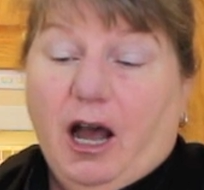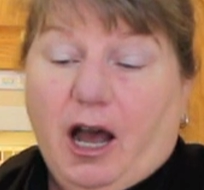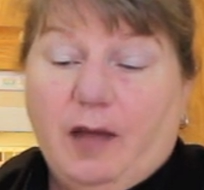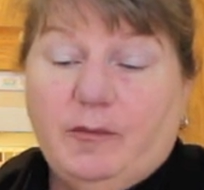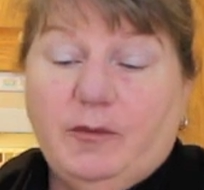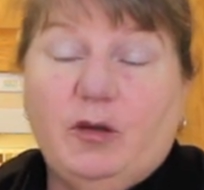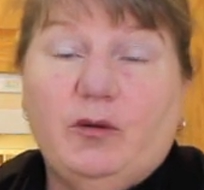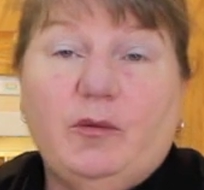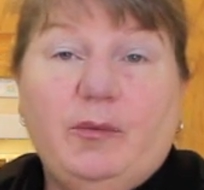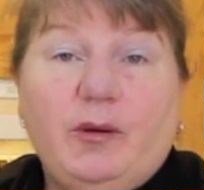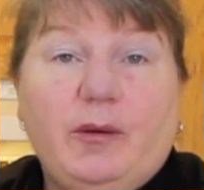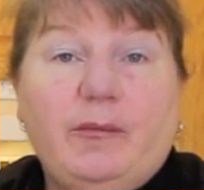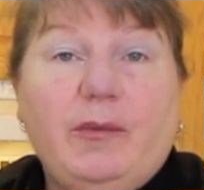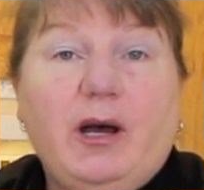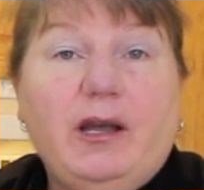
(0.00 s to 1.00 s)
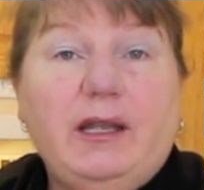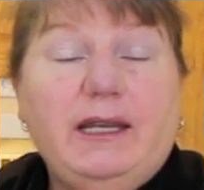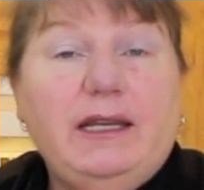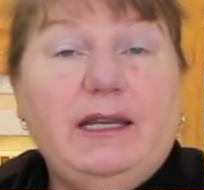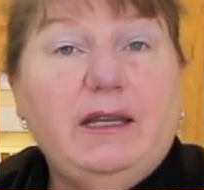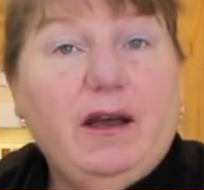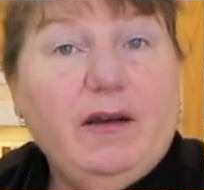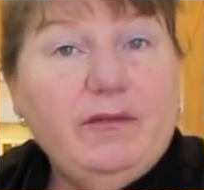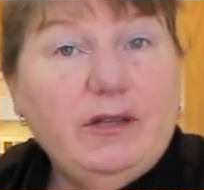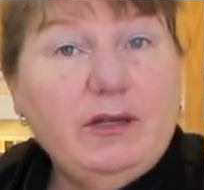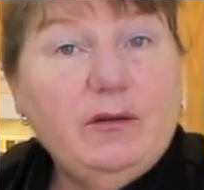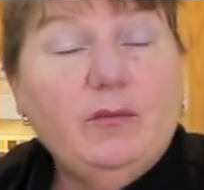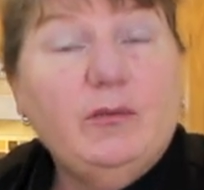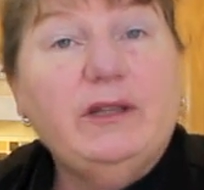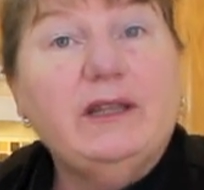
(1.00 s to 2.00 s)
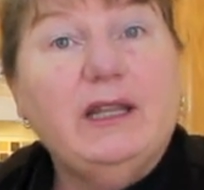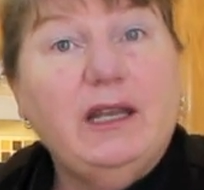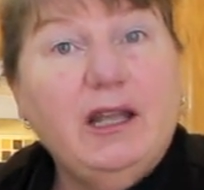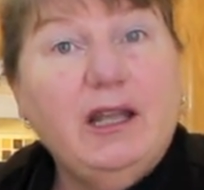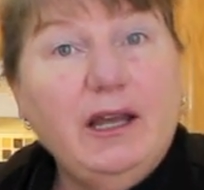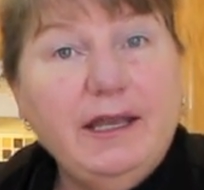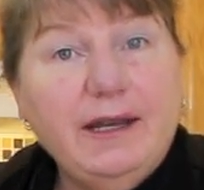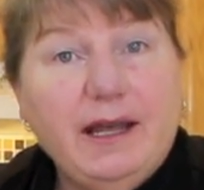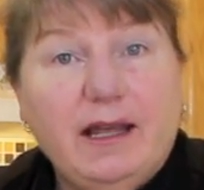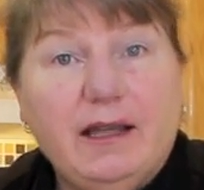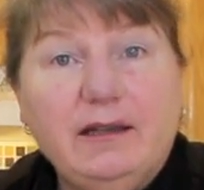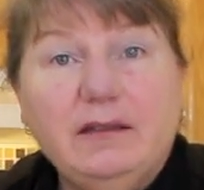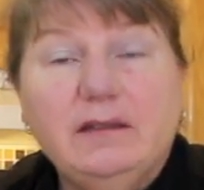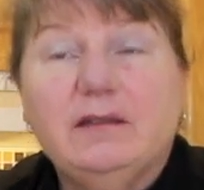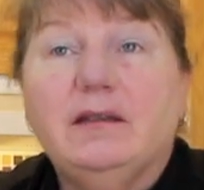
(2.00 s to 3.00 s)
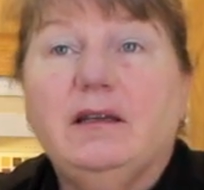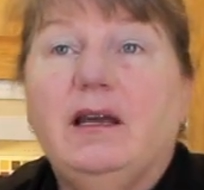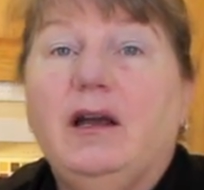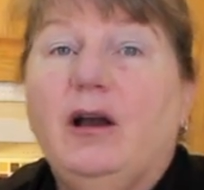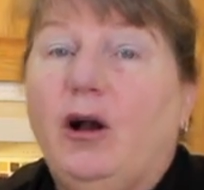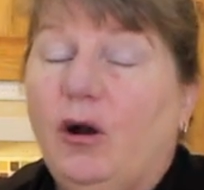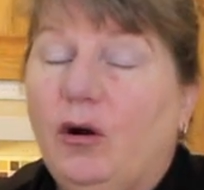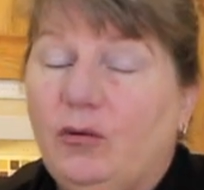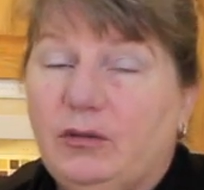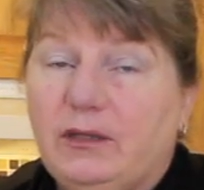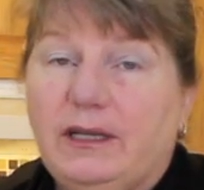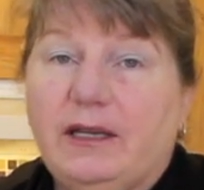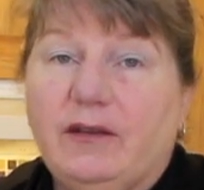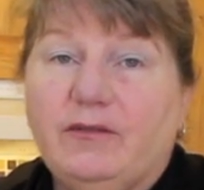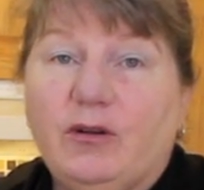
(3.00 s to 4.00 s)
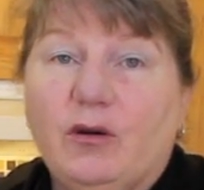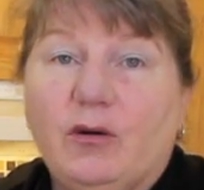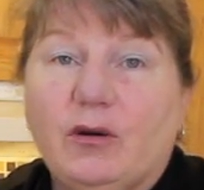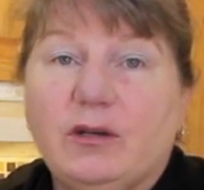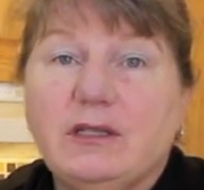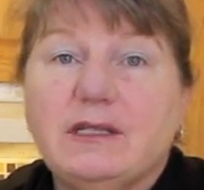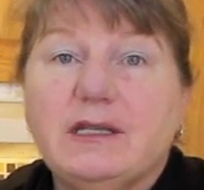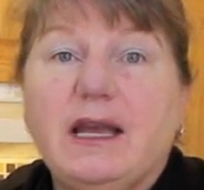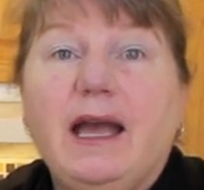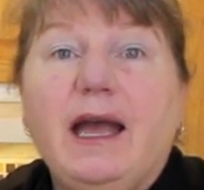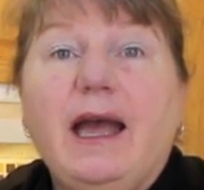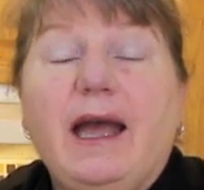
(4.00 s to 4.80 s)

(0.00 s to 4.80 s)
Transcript: I'm going to put mine in the oven with the light on only, of course,